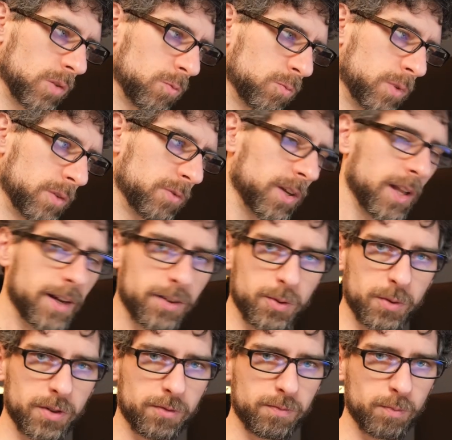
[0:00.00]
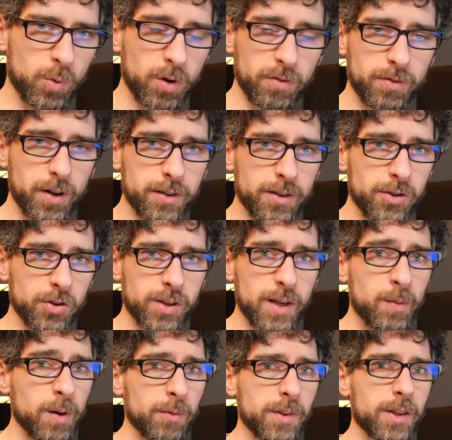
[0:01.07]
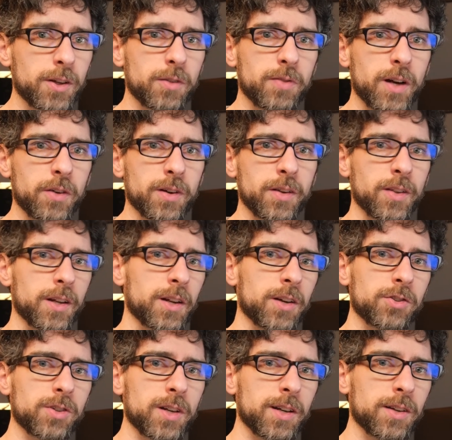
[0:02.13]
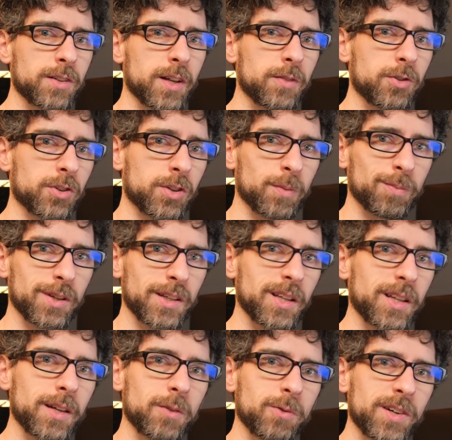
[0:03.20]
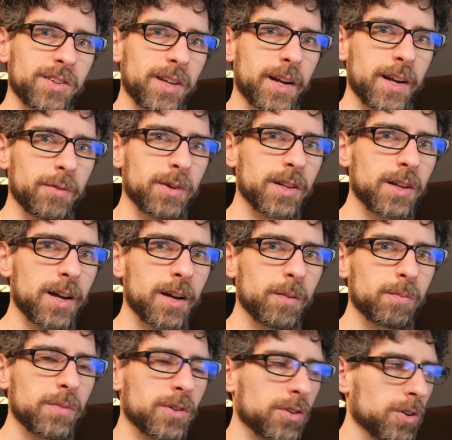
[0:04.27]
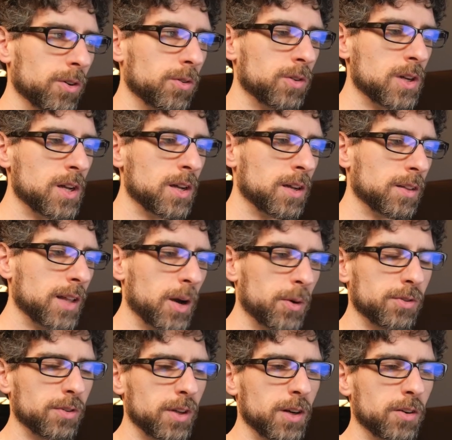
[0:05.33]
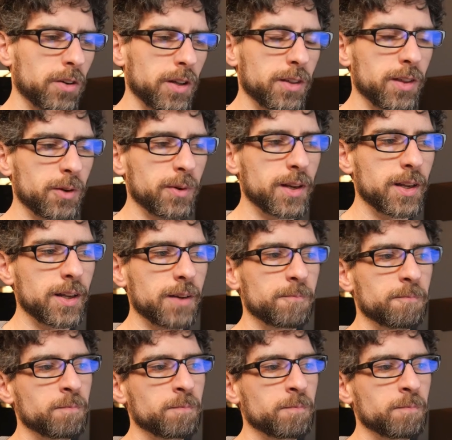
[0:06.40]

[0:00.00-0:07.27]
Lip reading: We realized it was more fun to just keep everything you found in the dungeon instead of just completely resetting every time, so that was an early thing we did.